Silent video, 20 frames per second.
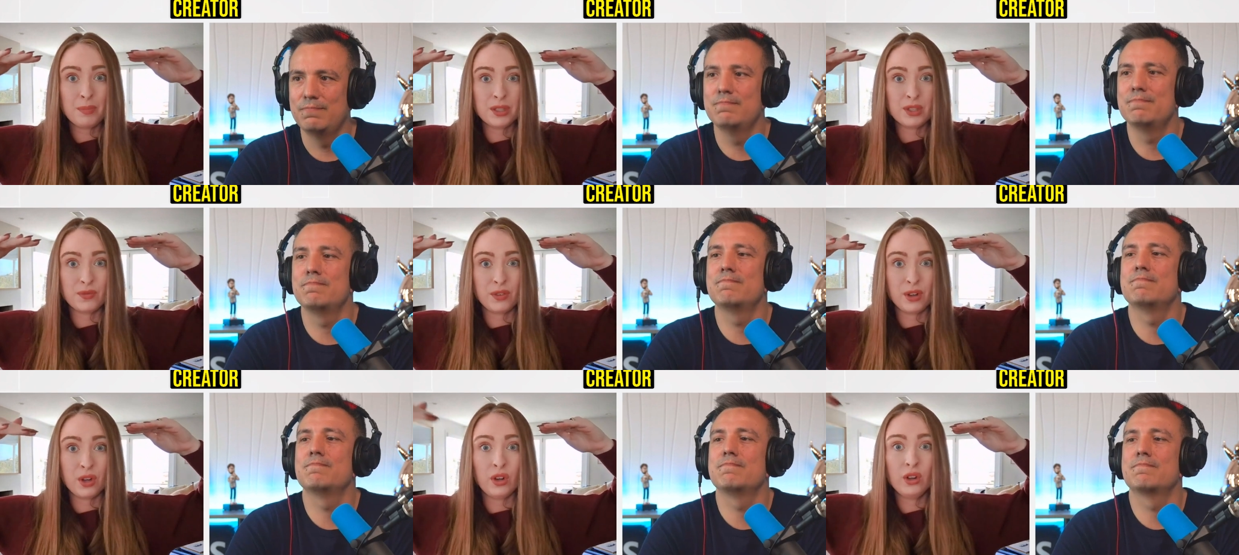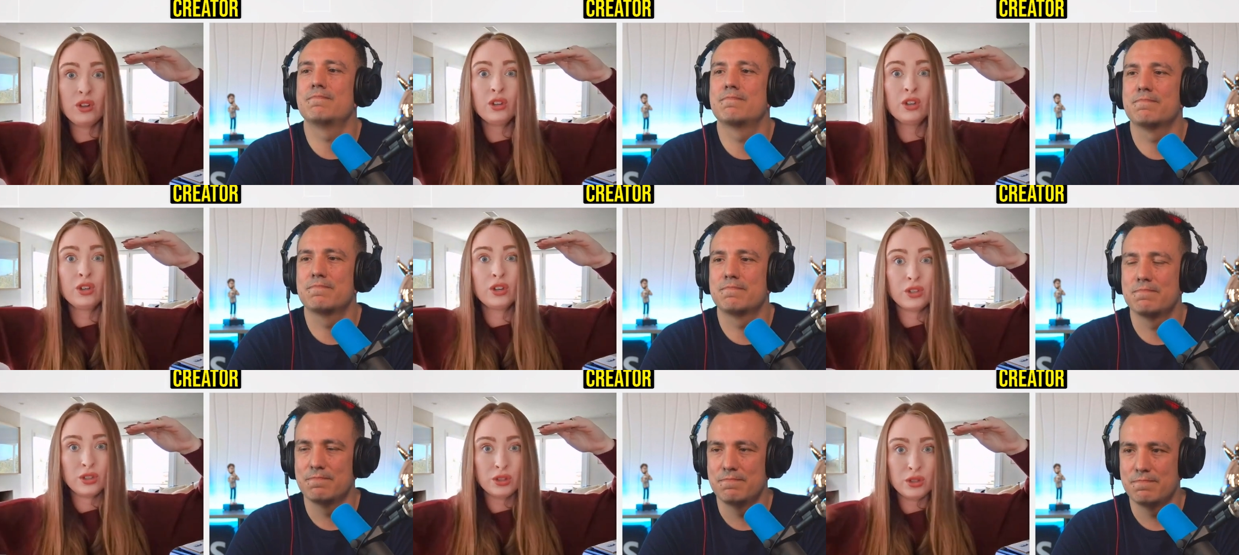Speaker 1: cup is
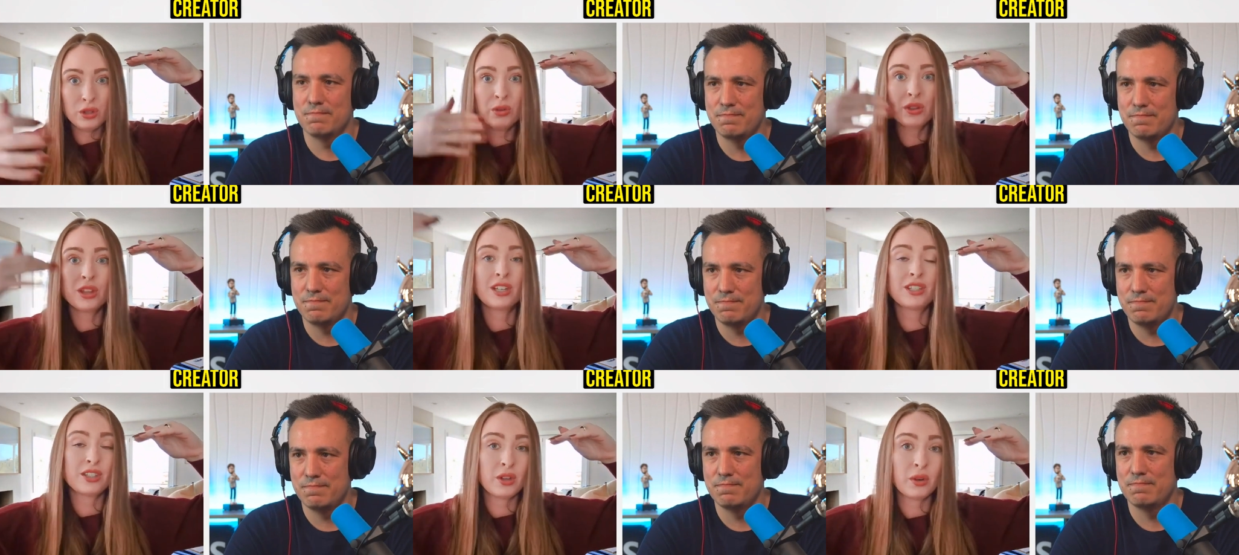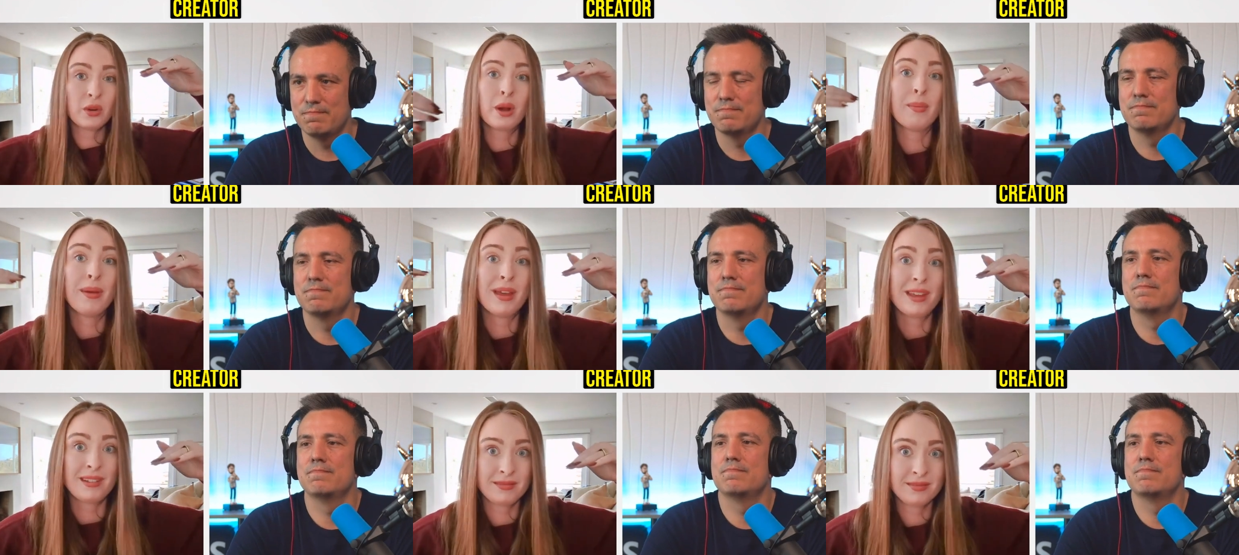full. New things
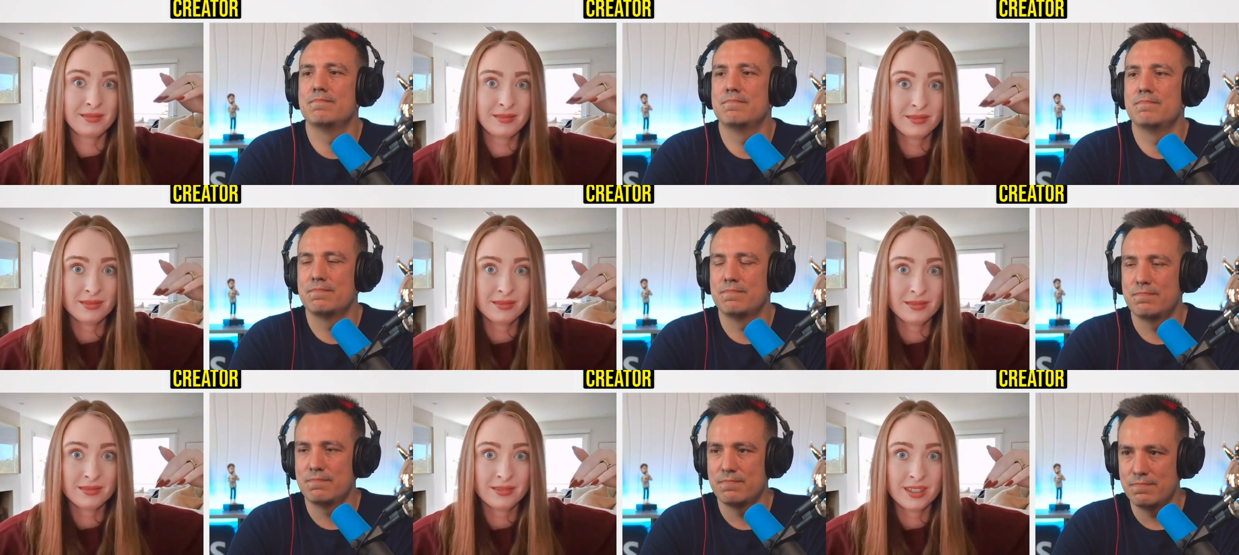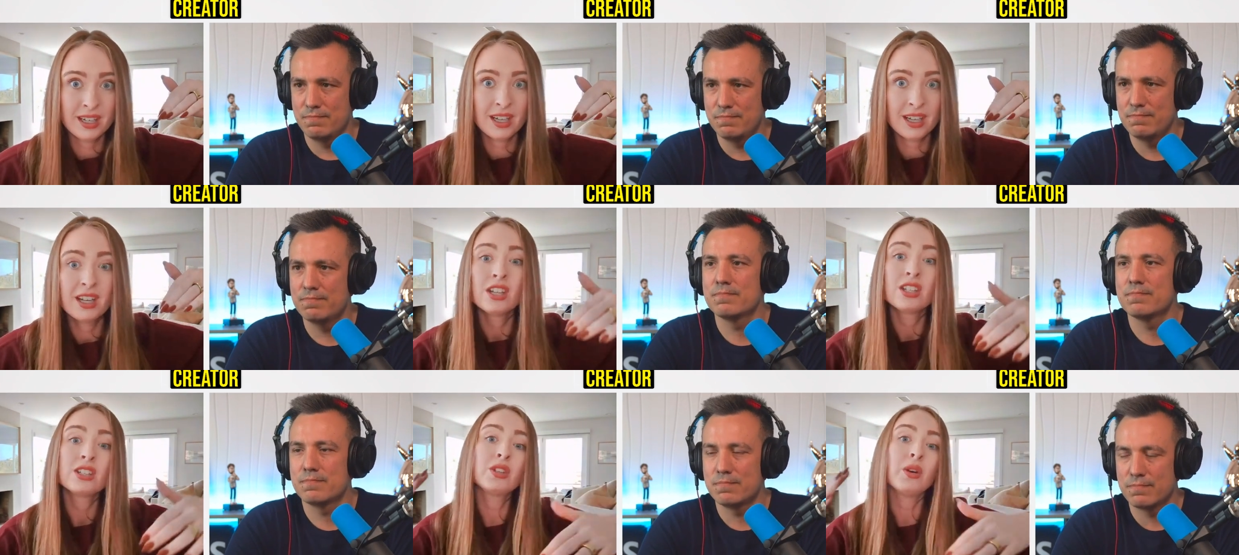don't come in.
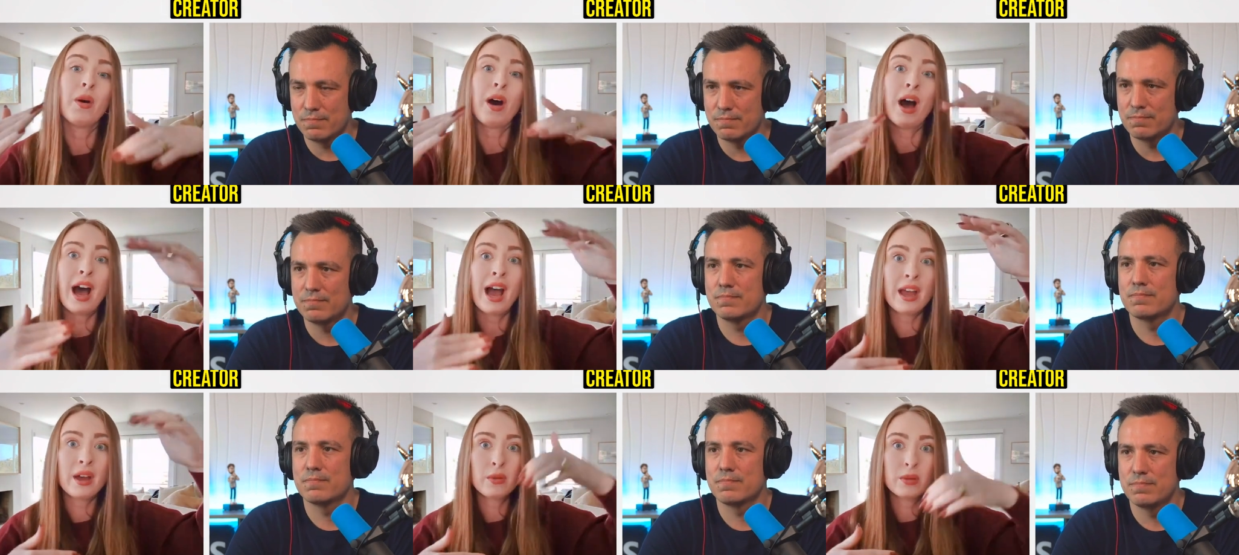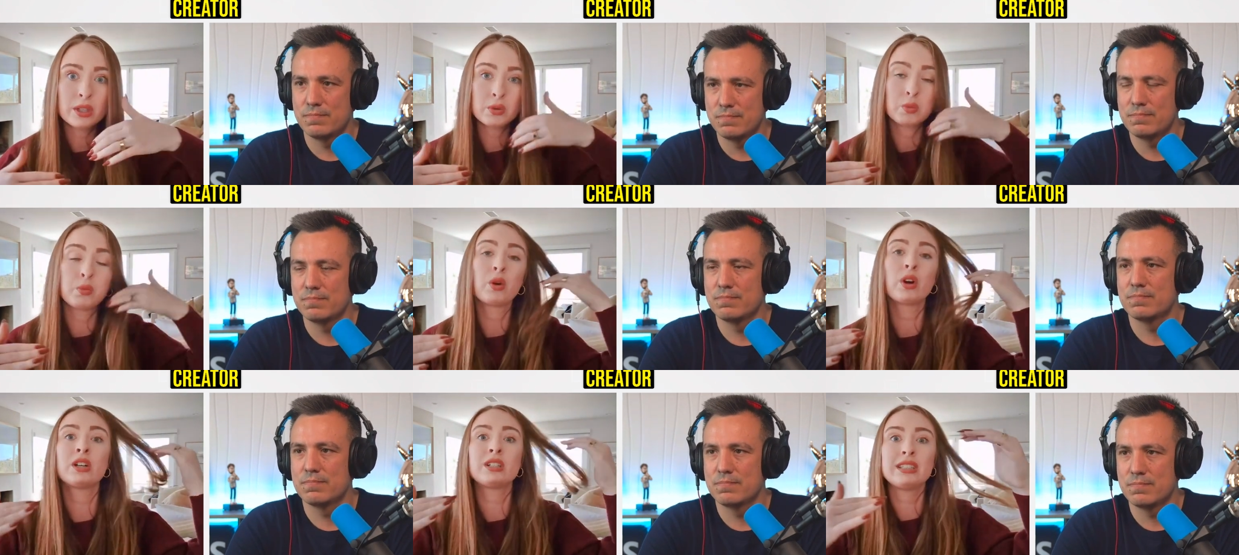So I
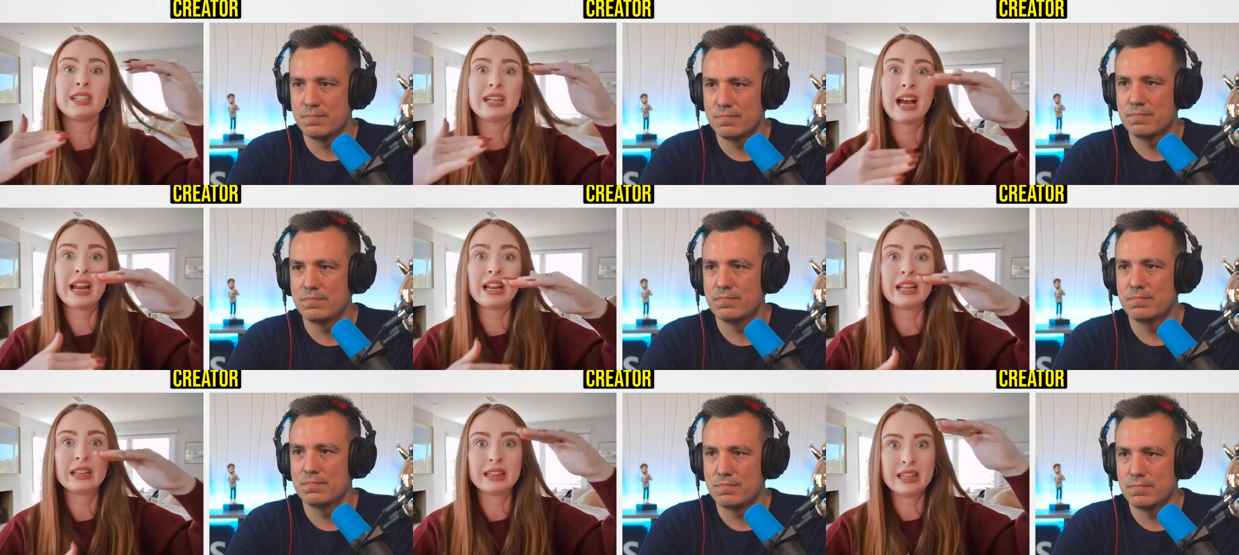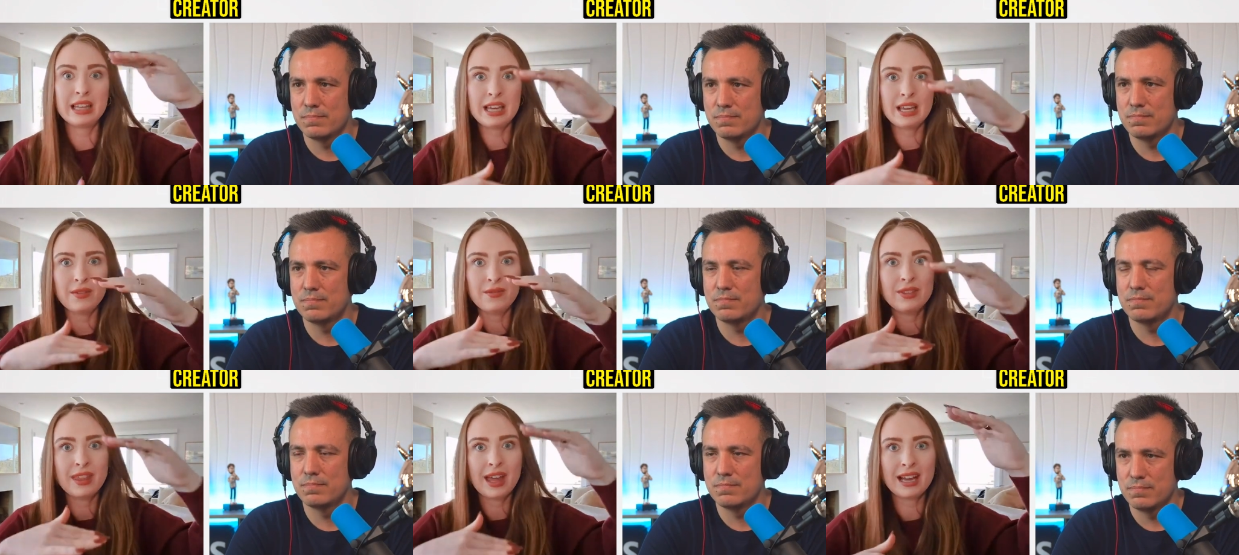always work to kind of
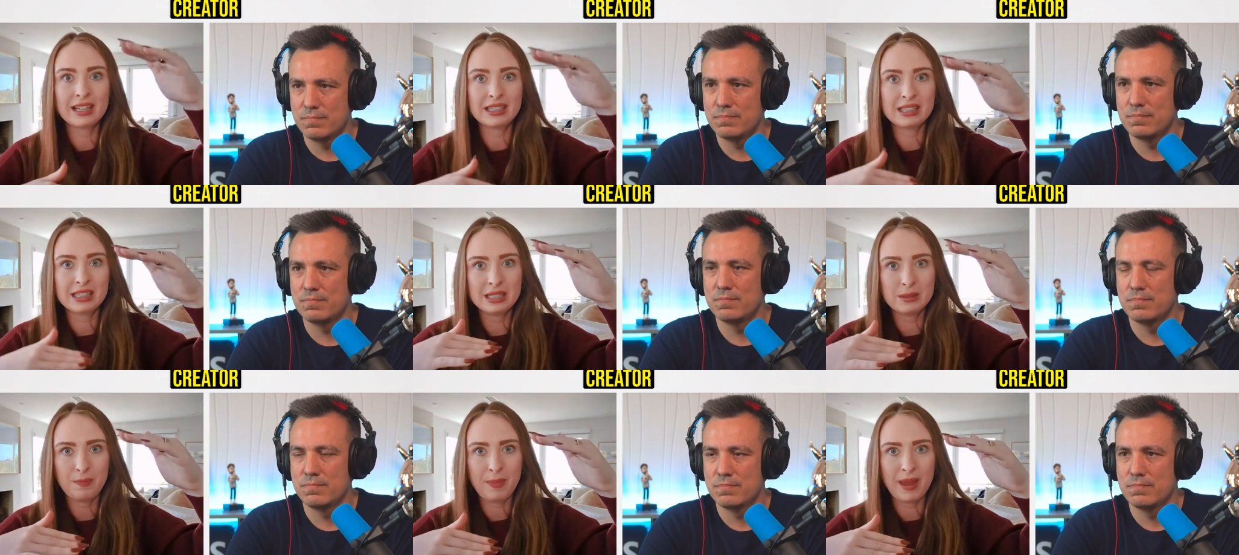leave that